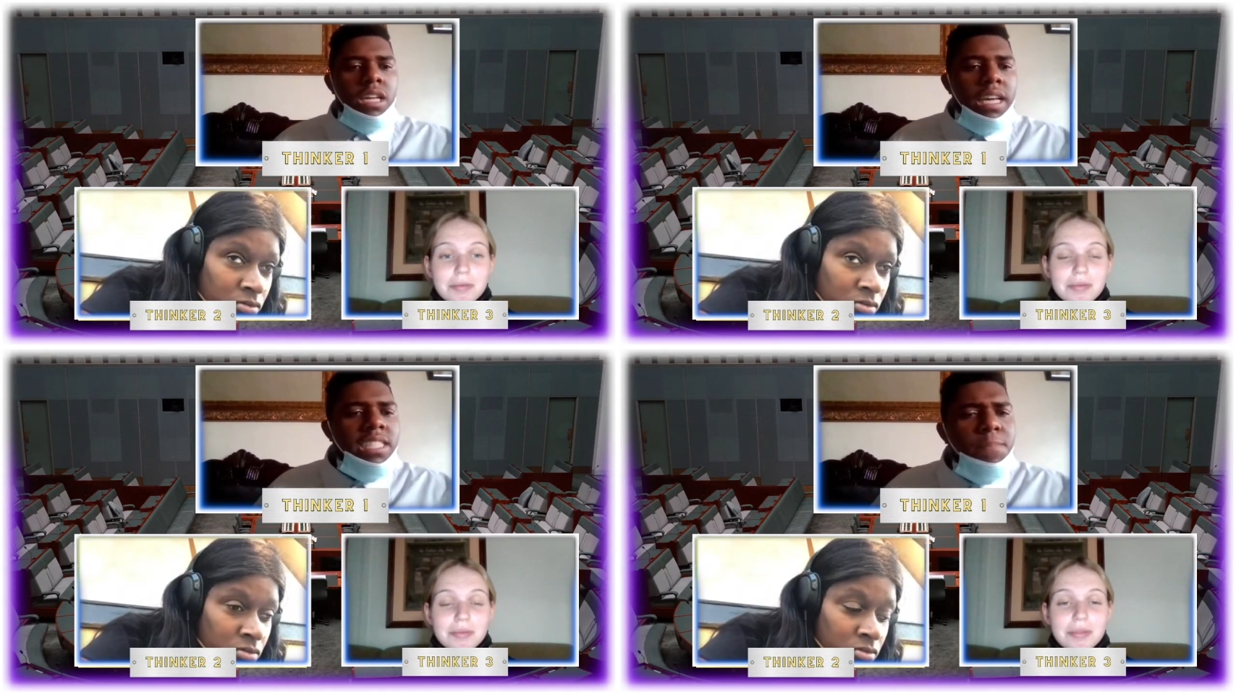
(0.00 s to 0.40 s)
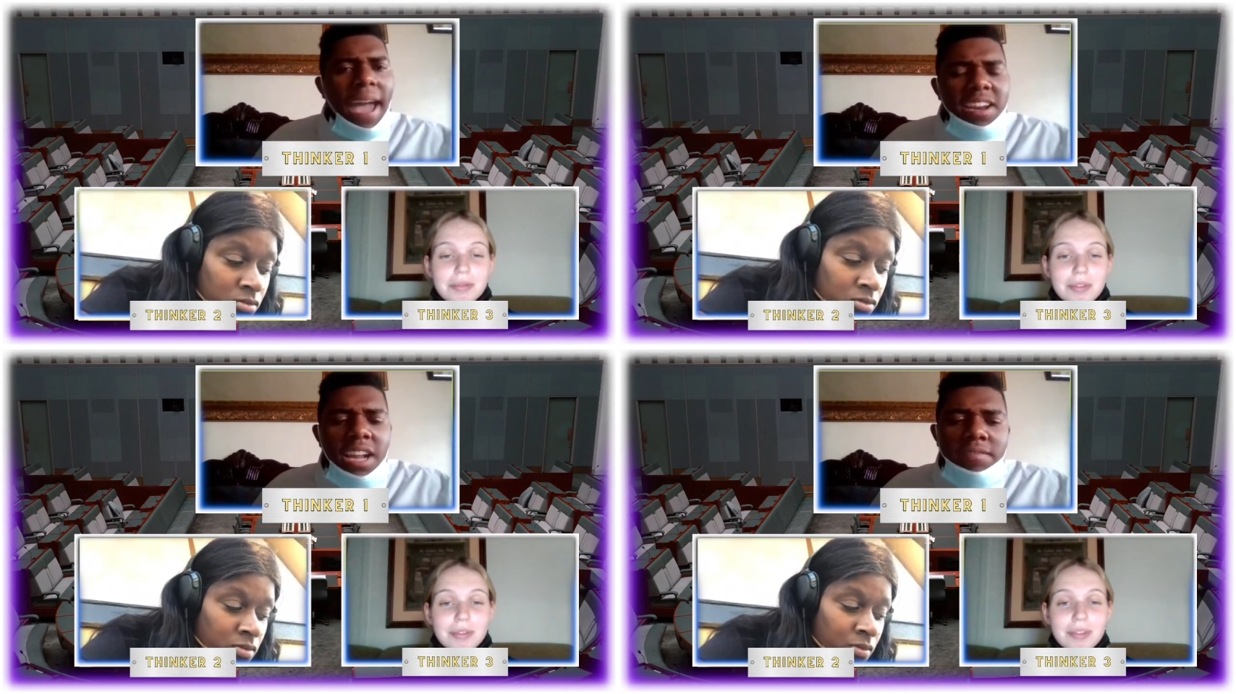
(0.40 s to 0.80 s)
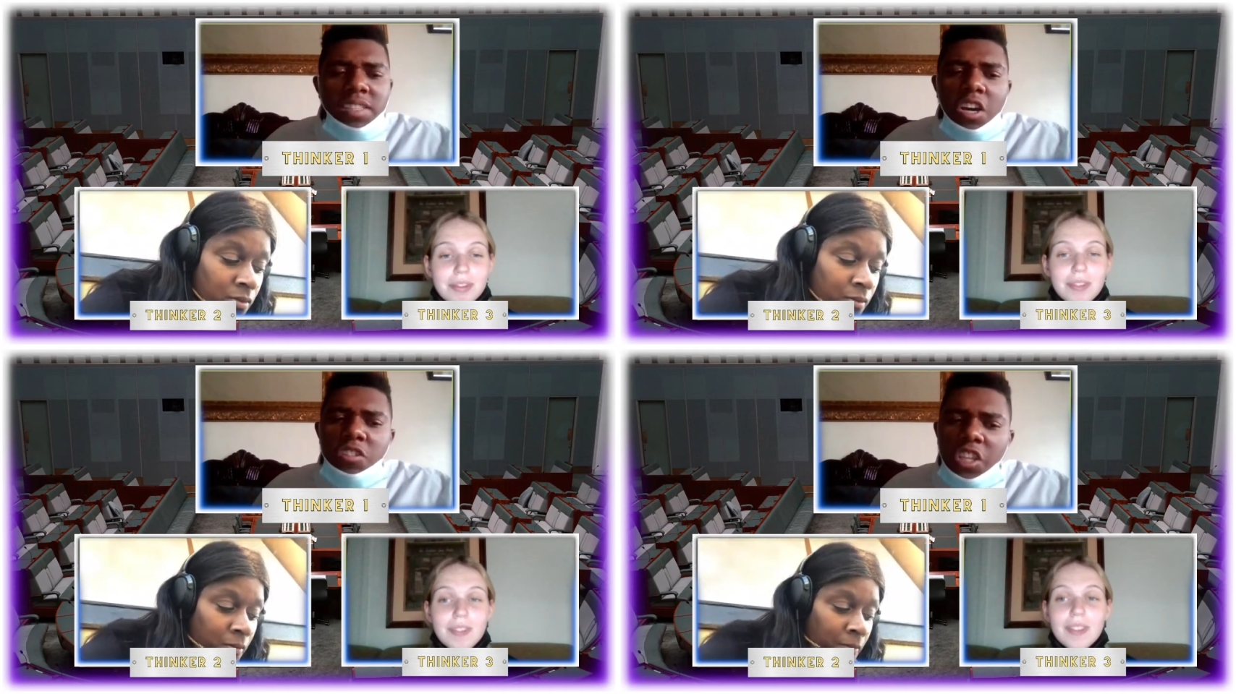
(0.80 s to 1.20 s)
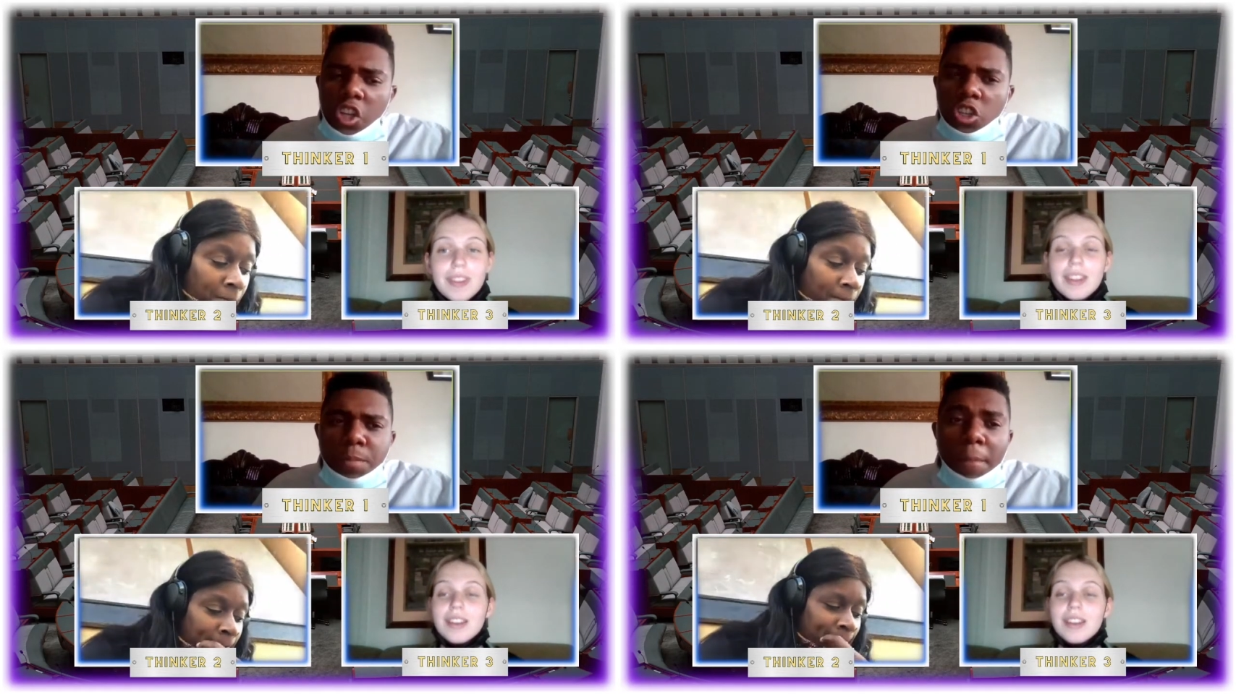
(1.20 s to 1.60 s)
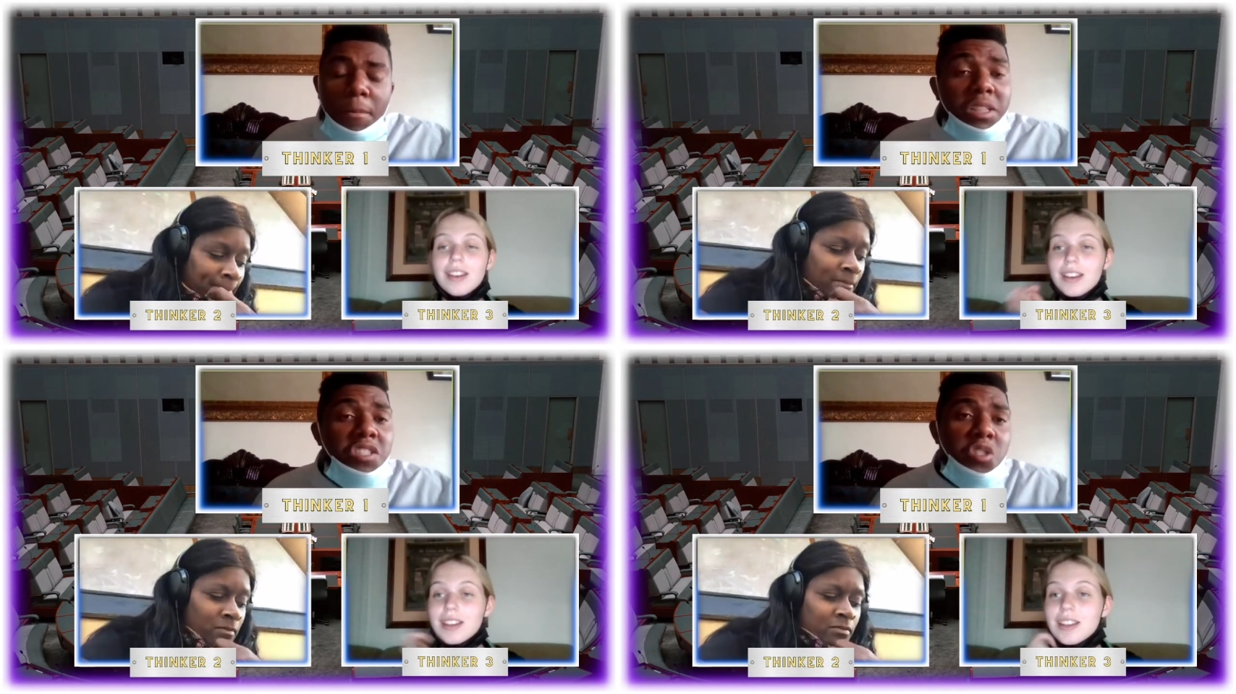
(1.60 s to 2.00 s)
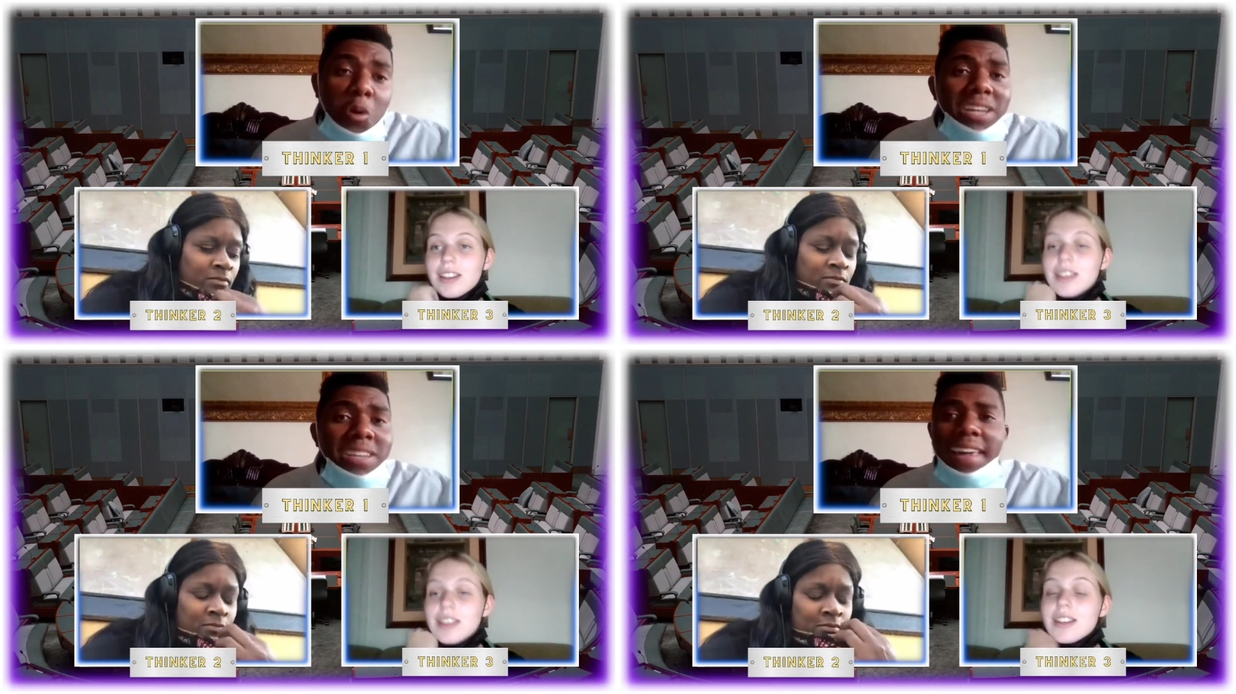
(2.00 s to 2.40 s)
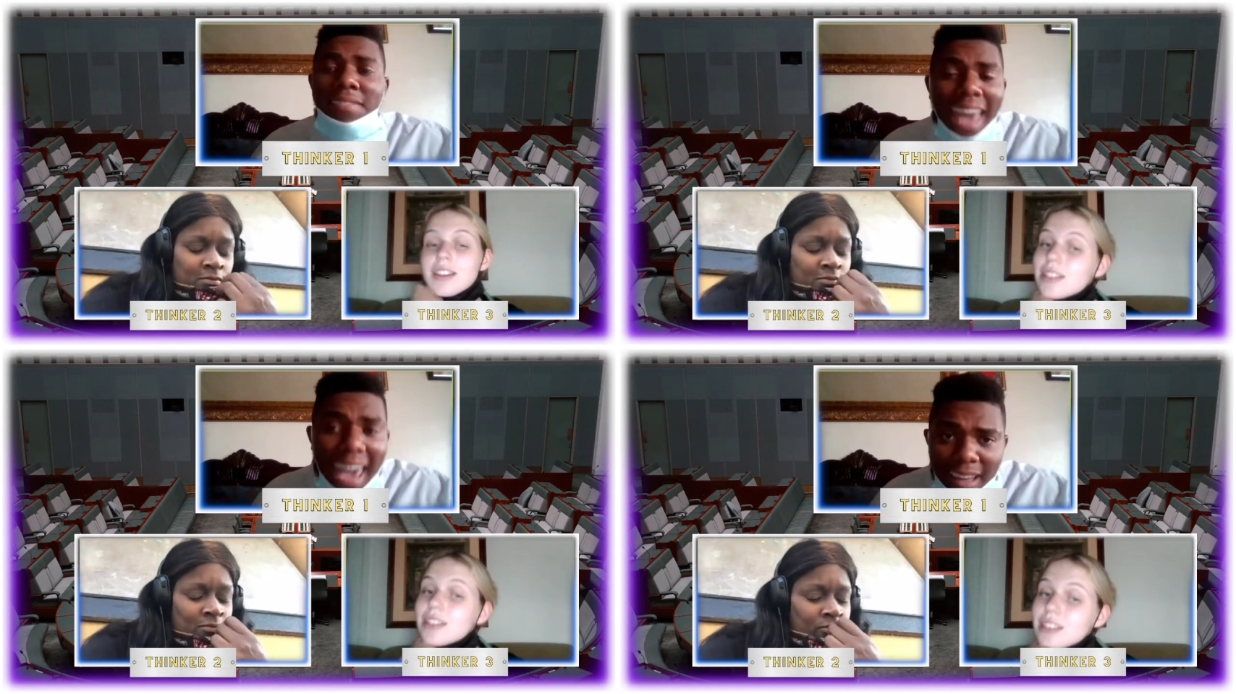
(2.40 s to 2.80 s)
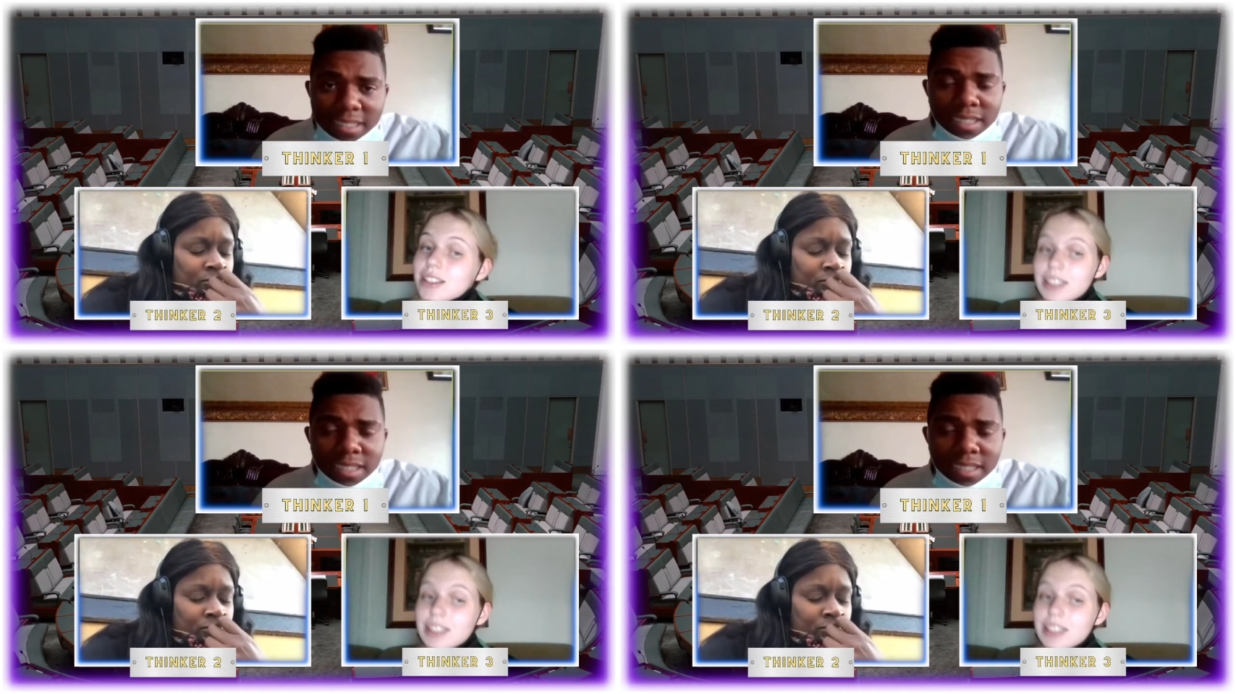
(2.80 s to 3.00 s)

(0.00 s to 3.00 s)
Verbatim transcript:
Speaker 1: It's bad enough to go to the newspaper with a story like that.